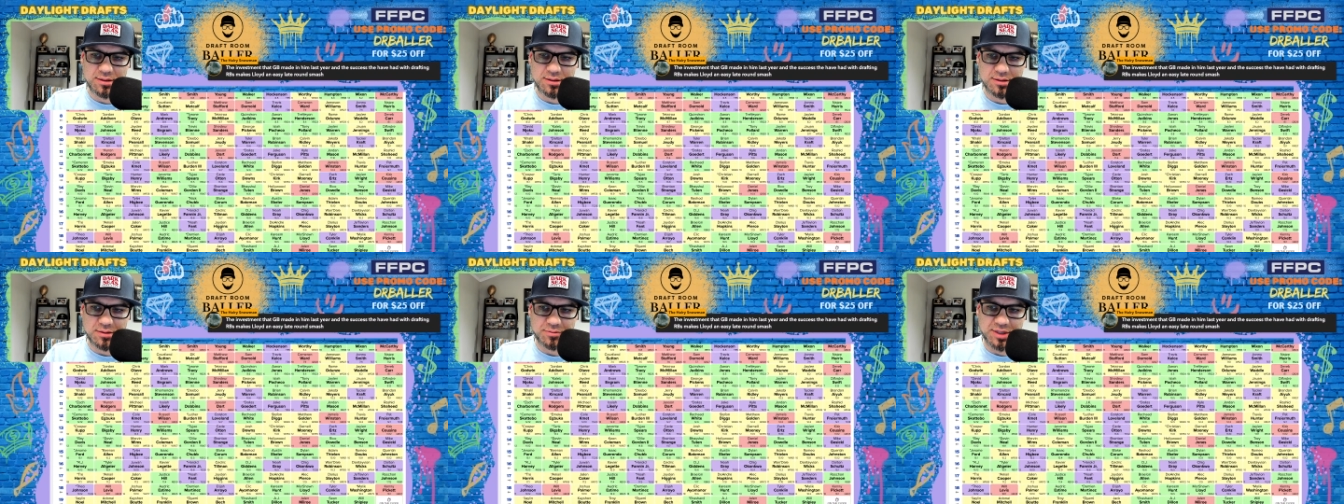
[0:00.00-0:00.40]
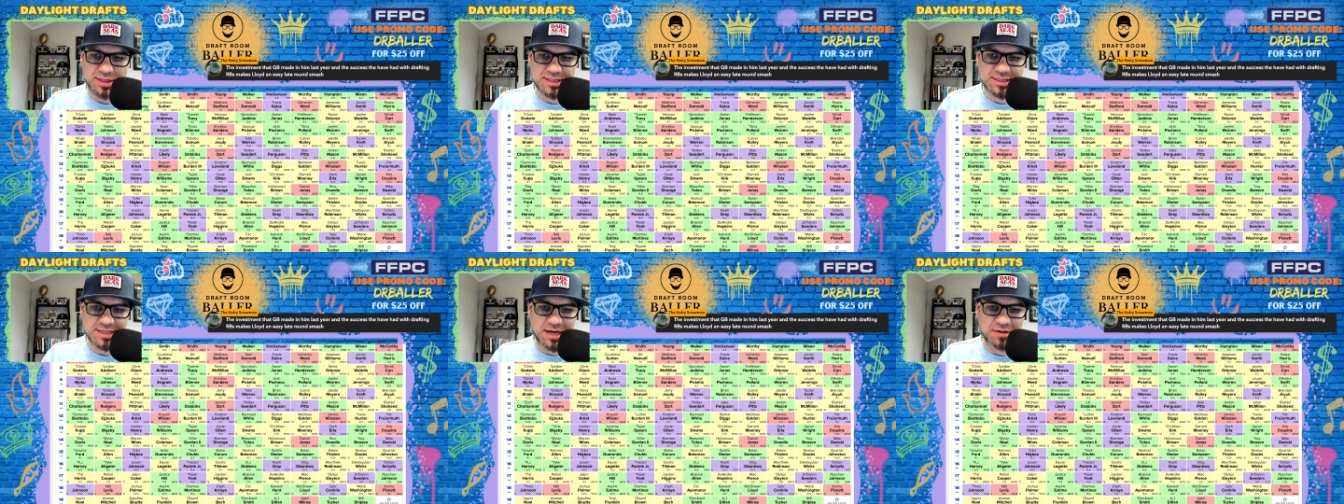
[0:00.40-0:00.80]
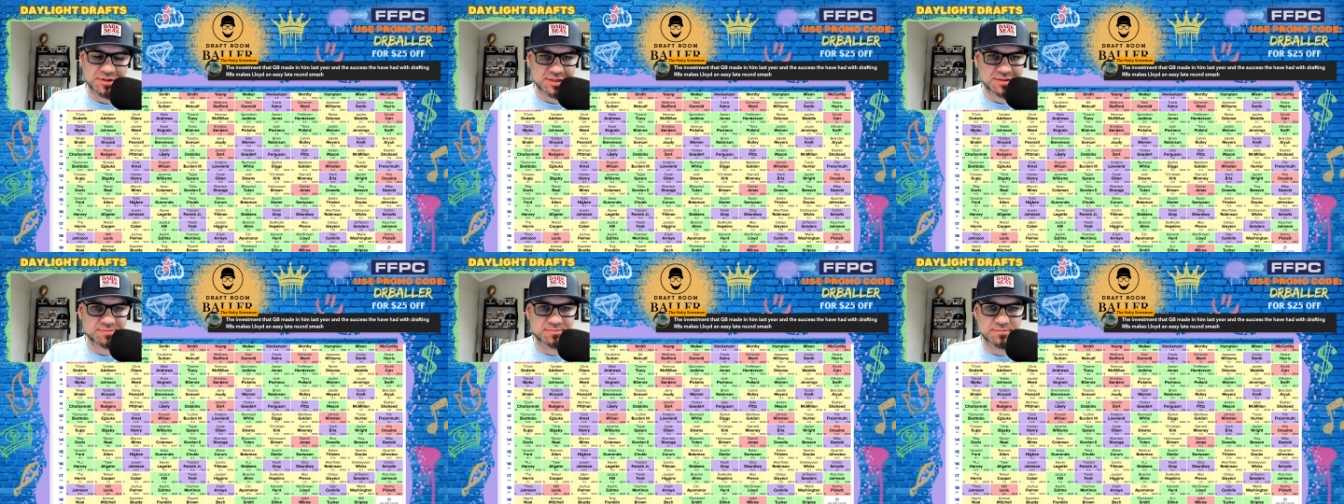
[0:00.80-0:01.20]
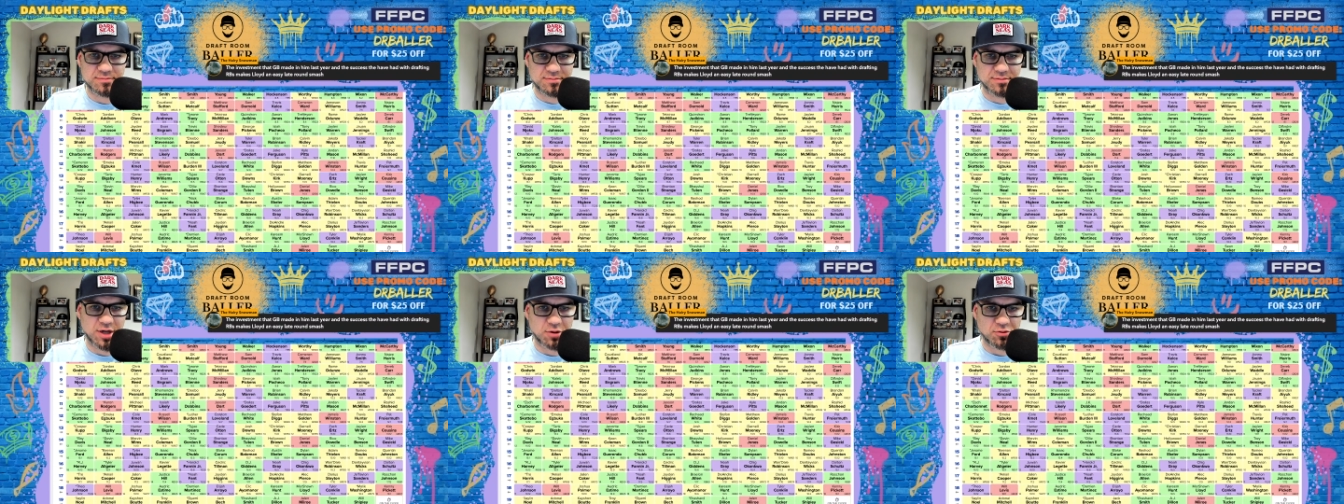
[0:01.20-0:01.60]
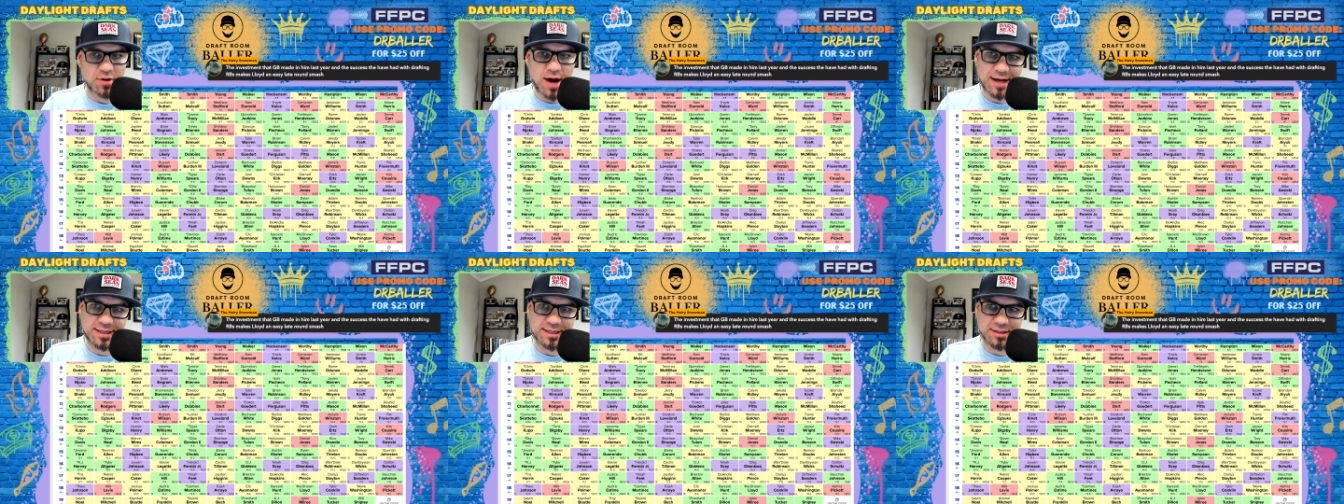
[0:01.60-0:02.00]
I mean, this guy was a
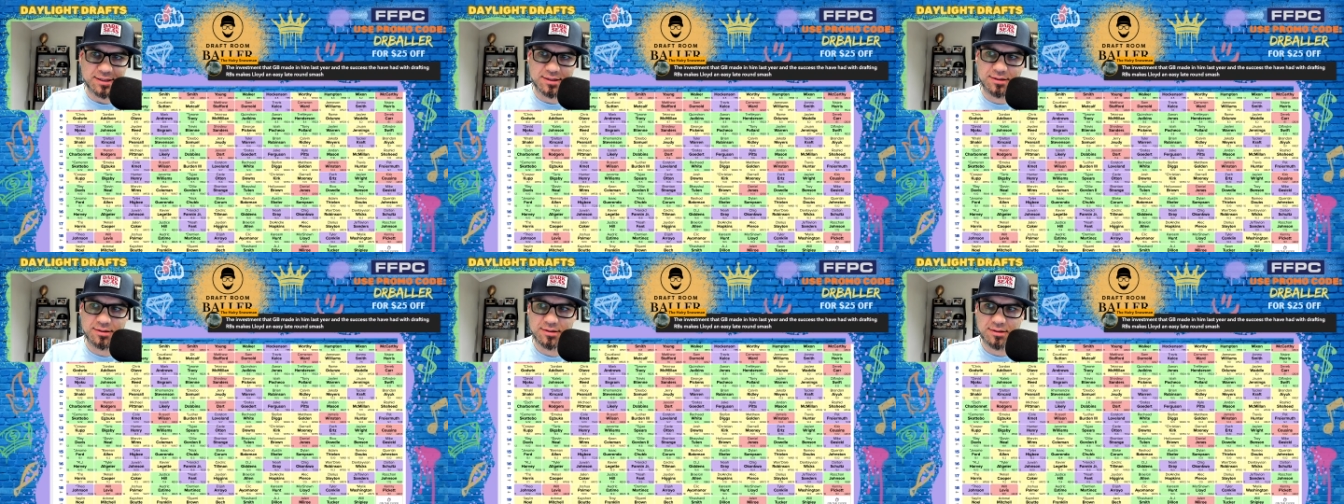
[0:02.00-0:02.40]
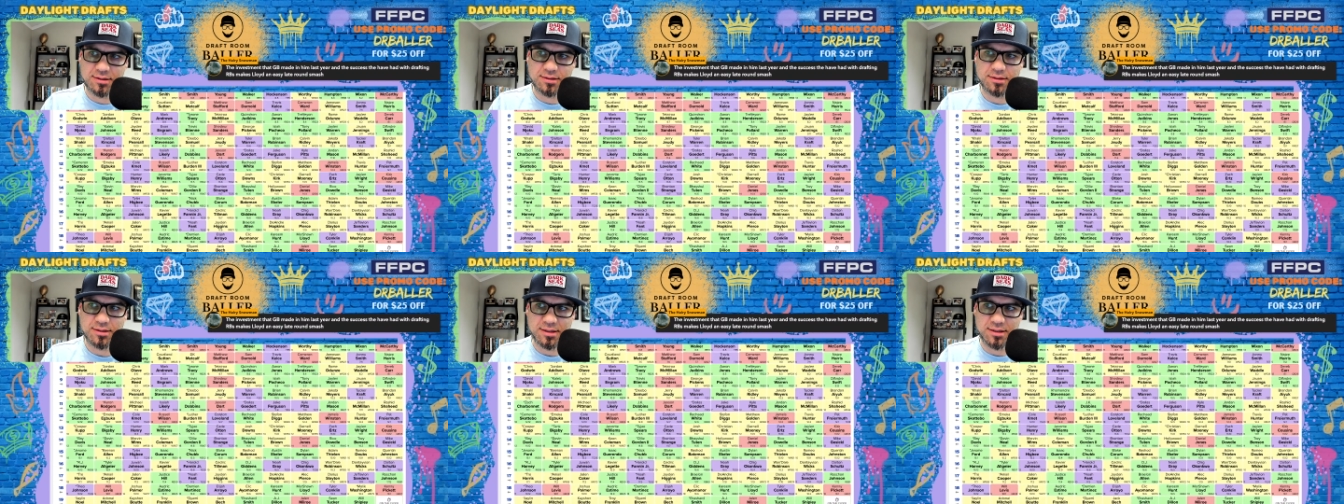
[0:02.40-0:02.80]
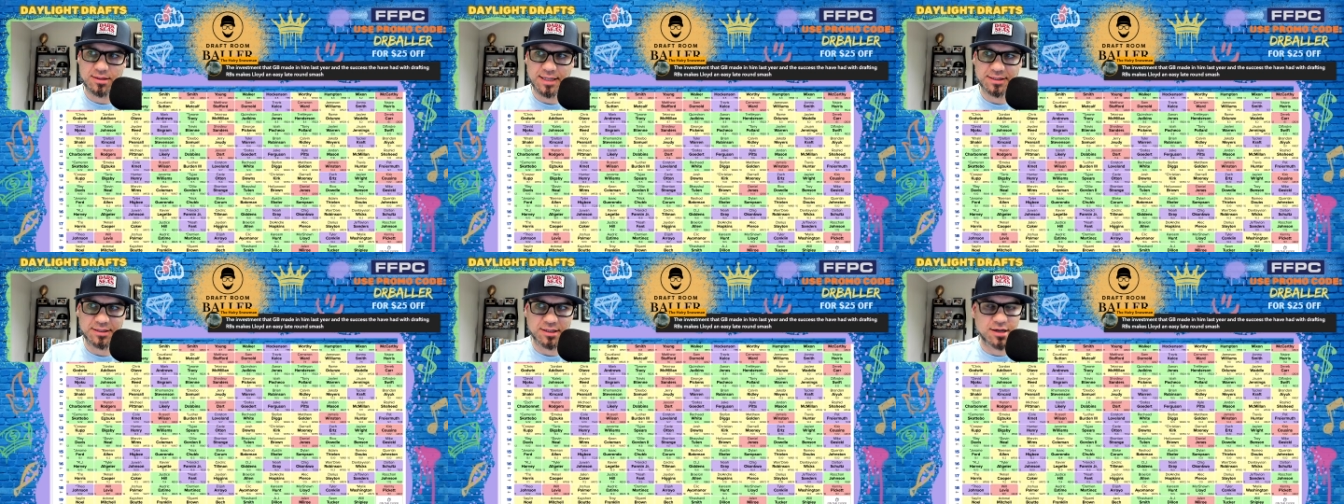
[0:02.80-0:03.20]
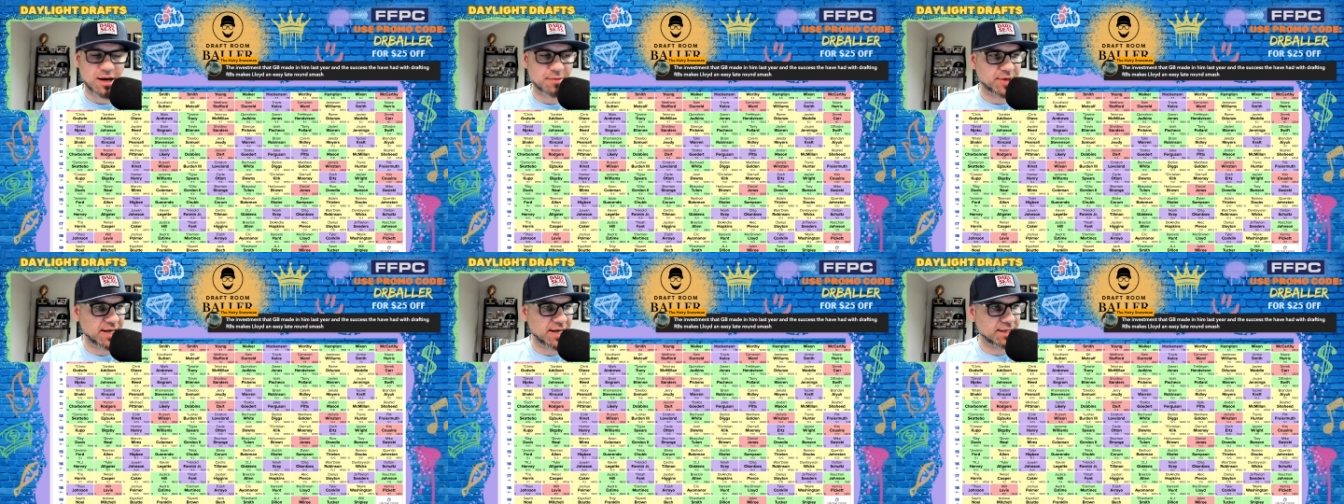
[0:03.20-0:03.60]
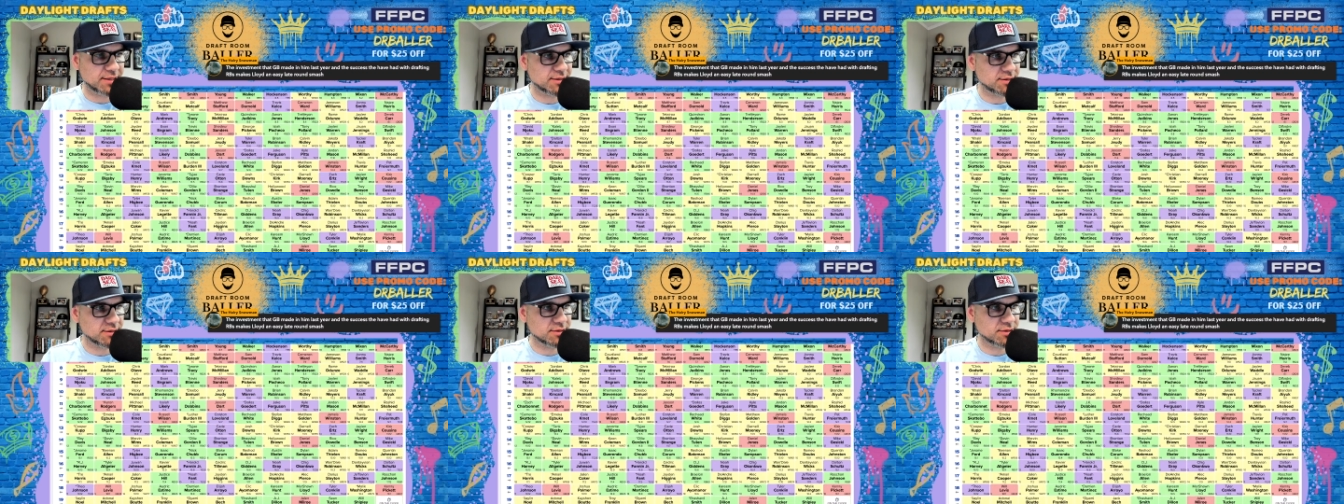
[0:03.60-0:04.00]
rocket at the
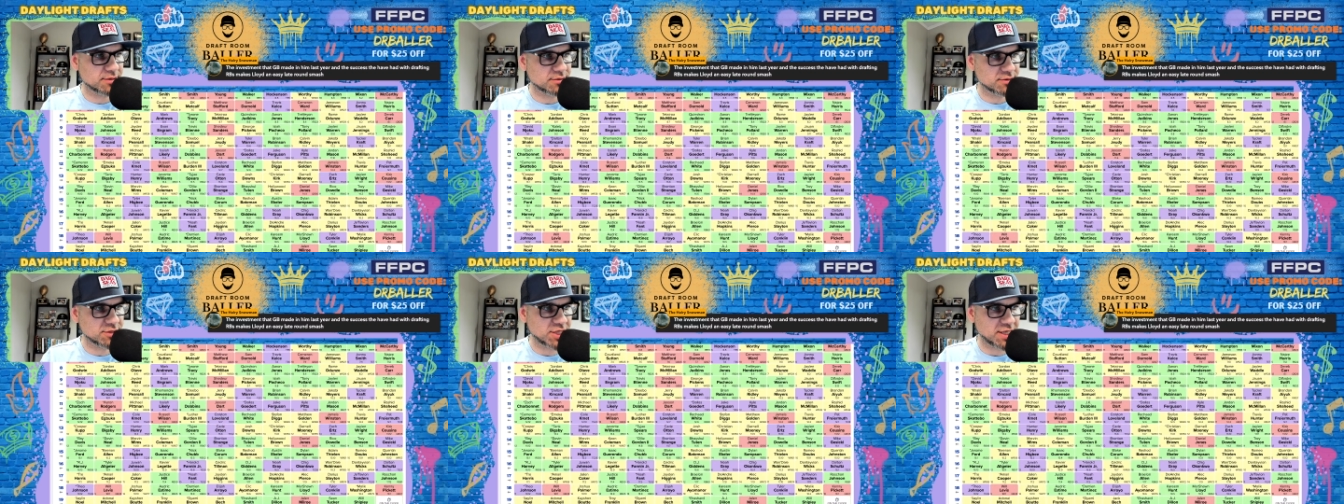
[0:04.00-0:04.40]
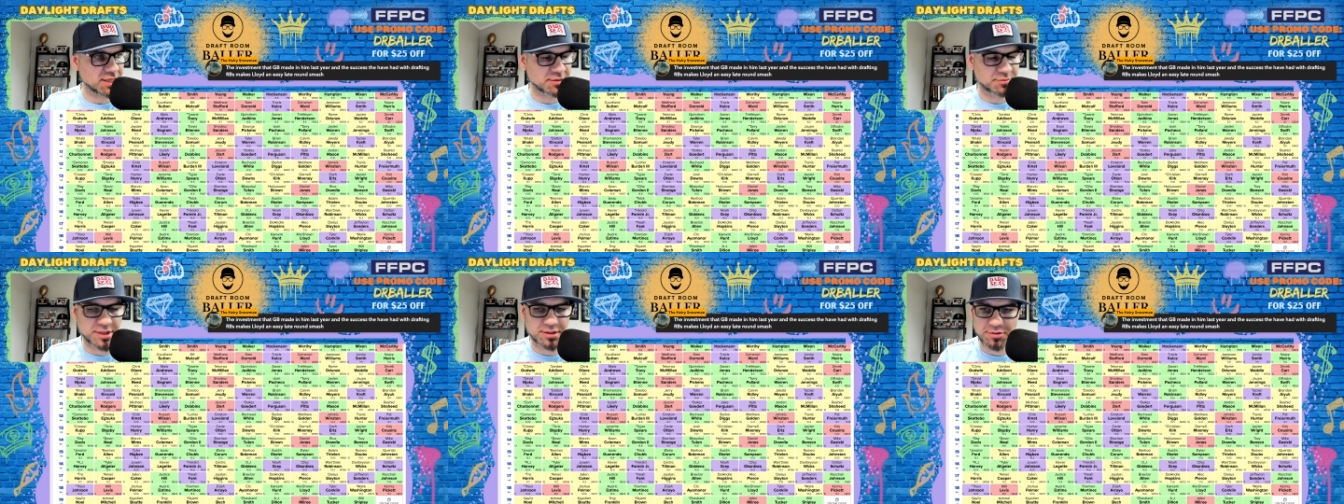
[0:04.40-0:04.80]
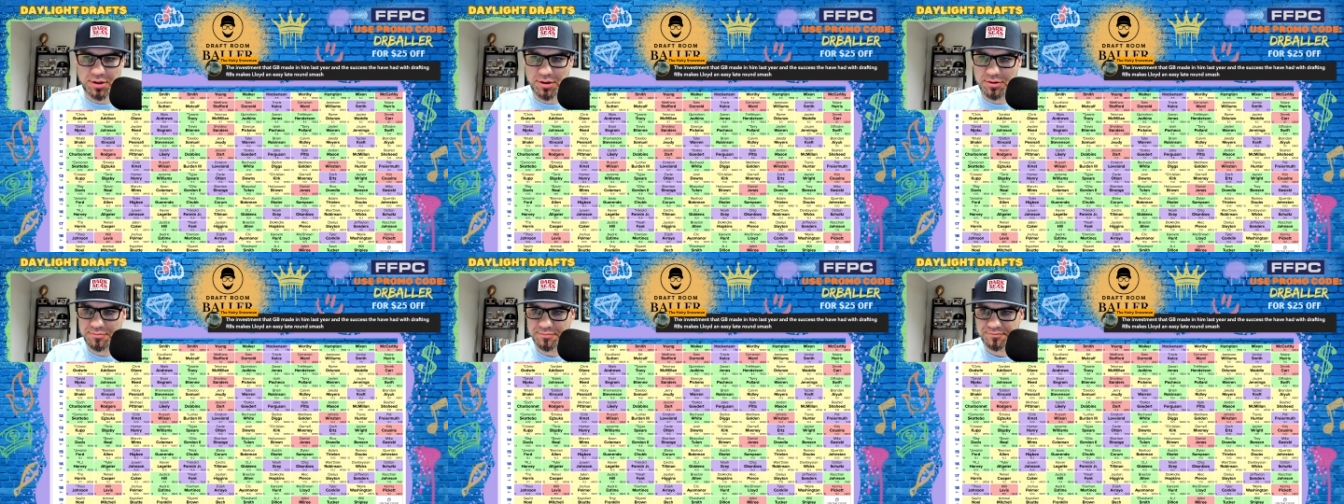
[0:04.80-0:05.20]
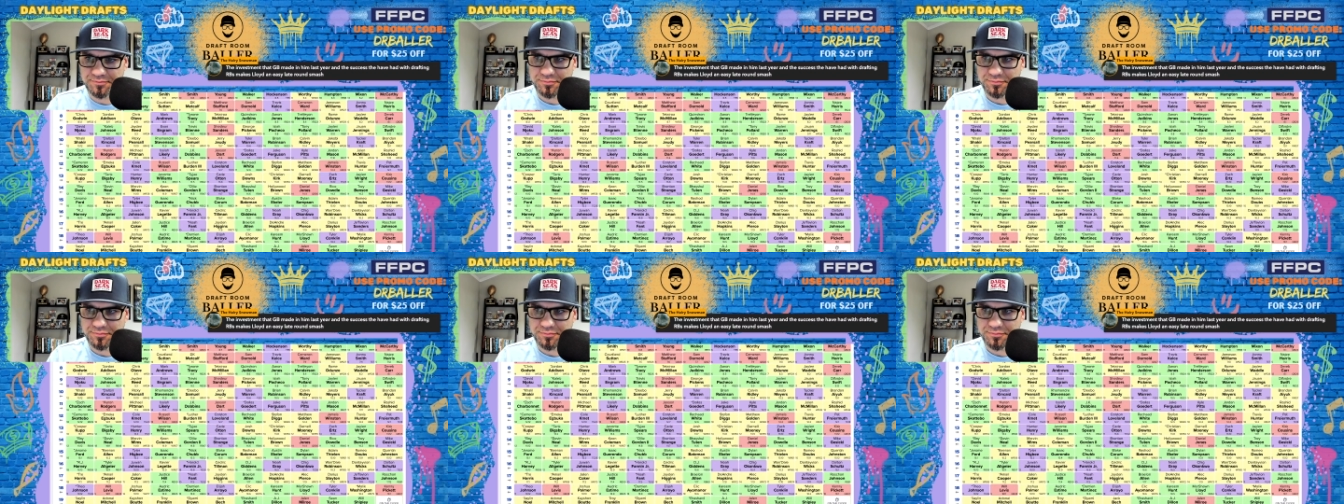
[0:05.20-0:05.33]
Combine, Jalen Milroe.